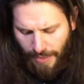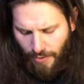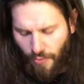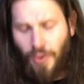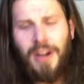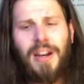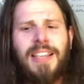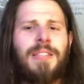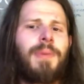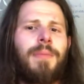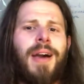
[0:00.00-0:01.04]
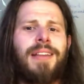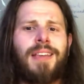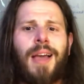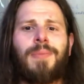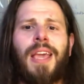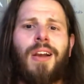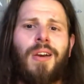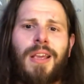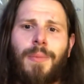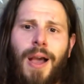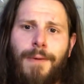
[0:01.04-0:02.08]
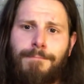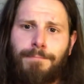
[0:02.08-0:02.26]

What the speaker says: what did I spend my time caring about?